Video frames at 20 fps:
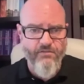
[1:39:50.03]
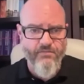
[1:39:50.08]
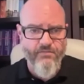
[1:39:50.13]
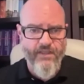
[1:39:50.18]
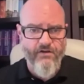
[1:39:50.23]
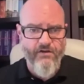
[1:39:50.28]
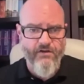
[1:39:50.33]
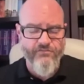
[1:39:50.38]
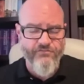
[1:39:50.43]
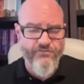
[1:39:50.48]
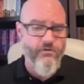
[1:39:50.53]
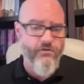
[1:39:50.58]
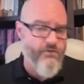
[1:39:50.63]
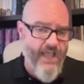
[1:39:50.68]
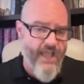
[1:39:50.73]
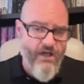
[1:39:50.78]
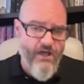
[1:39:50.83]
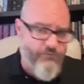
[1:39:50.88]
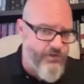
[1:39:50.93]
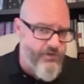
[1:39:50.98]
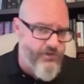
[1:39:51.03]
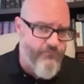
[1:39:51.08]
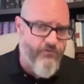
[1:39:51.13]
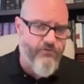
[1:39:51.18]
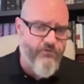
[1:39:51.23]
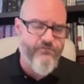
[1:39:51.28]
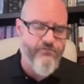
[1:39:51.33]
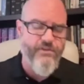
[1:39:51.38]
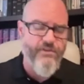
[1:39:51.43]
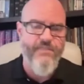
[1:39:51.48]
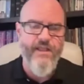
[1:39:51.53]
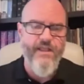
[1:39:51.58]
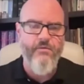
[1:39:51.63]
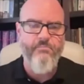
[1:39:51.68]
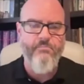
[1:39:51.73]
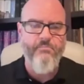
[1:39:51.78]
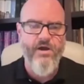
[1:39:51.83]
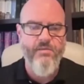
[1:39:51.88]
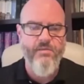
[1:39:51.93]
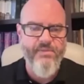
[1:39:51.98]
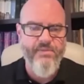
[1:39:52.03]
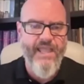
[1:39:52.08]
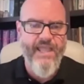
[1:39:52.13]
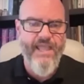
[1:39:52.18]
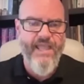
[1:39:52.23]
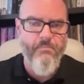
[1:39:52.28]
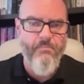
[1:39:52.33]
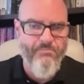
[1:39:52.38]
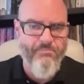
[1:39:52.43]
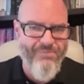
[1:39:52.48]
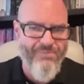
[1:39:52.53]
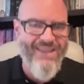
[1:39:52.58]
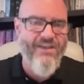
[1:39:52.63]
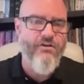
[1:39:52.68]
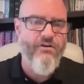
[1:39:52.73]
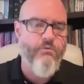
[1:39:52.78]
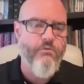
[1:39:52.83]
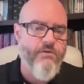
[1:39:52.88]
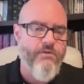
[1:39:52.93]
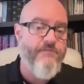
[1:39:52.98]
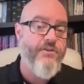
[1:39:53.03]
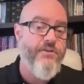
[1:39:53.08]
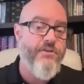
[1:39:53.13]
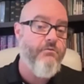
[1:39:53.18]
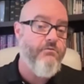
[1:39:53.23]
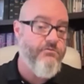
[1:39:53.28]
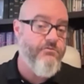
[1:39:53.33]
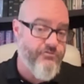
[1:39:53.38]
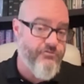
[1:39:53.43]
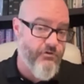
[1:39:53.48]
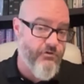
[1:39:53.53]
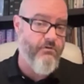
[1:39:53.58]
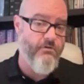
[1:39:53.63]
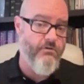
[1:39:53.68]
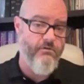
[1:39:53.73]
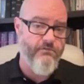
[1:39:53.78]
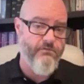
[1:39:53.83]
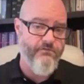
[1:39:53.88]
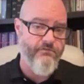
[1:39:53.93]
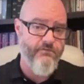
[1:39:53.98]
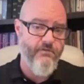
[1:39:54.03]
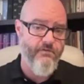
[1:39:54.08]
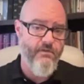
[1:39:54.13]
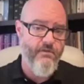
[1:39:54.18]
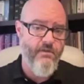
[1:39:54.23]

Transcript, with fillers: that are still Calvary University that are pumping out peer-reviewed journals